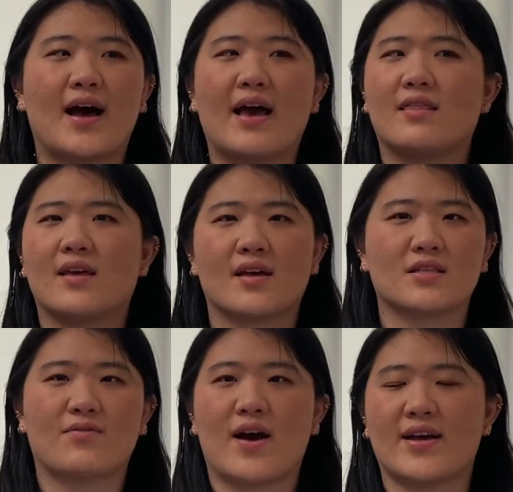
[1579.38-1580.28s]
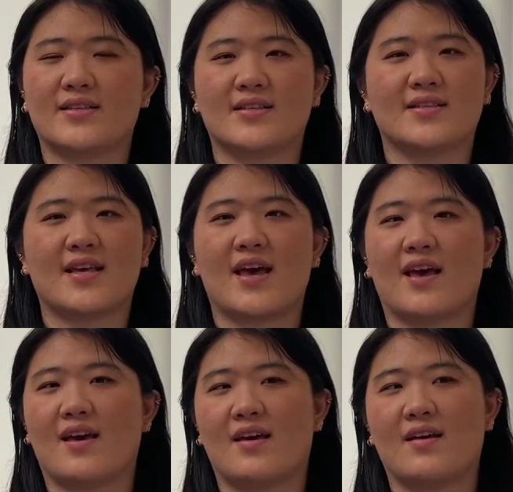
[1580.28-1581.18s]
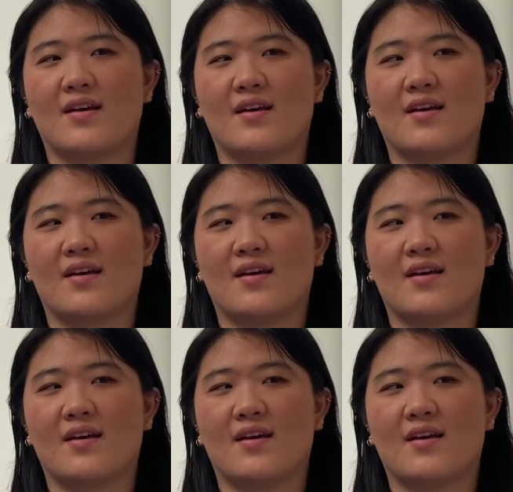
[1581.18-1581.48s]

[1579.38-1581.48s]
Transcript: I think it's fine to say,